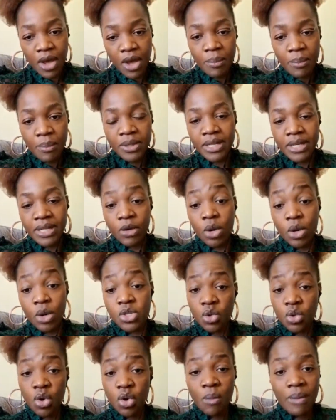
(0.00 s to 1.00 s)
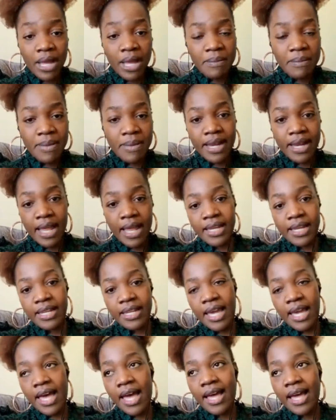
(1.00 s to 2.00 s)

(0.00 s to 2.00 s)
Na mojawapo nilikuwa tuko barabarani.